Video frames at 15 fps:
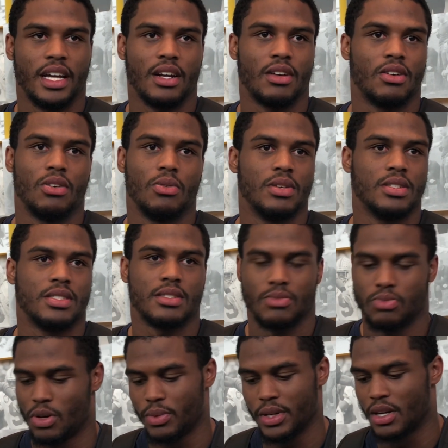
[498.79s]
They don't know
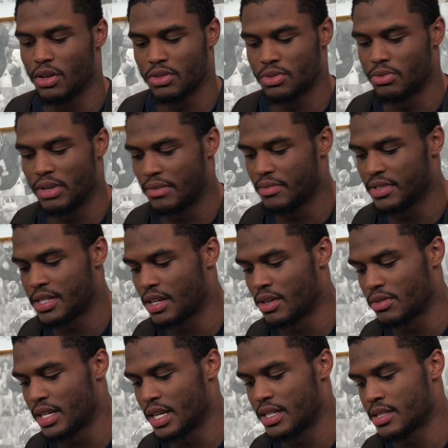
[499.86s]
what we go through every
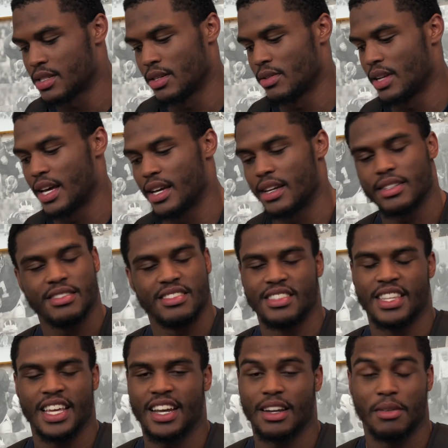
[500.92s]
single day. So, like,
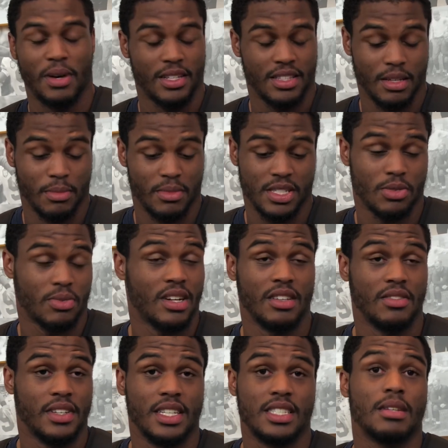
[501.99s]
thinking about them is
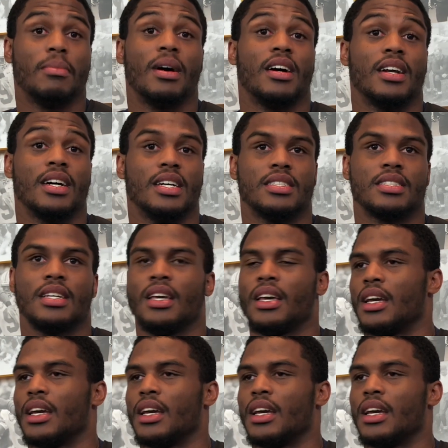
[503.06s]
irrelevant. It's about us.